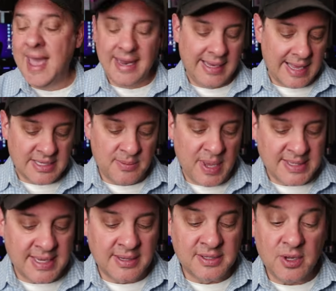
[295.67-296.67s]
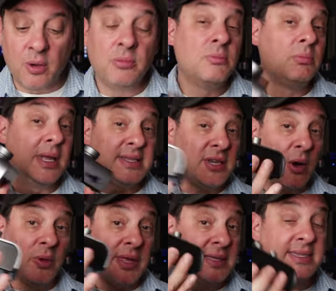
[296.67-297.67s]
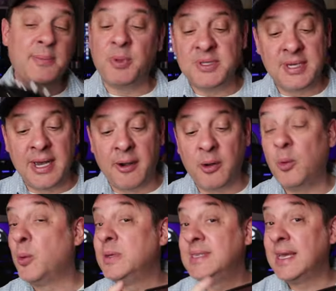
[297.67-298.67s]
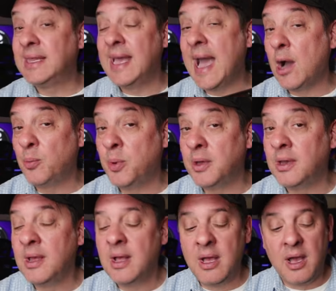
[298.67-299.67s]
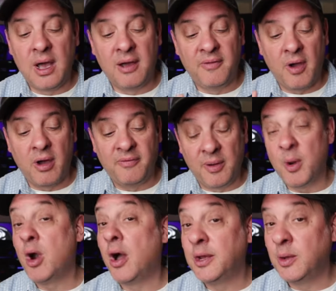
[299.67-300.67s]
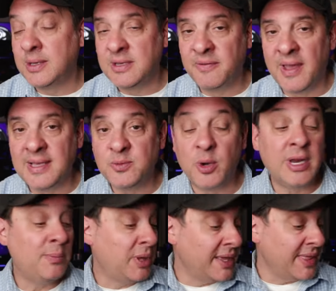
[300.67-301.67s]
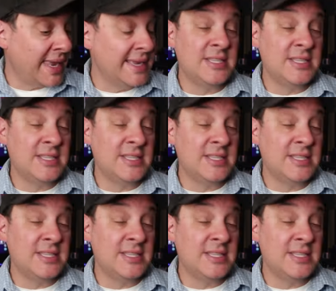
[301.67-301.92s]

and get to mixing. So let's start with that simple scenario where we take the output of, uh, from our audio interface. We're gonna plug that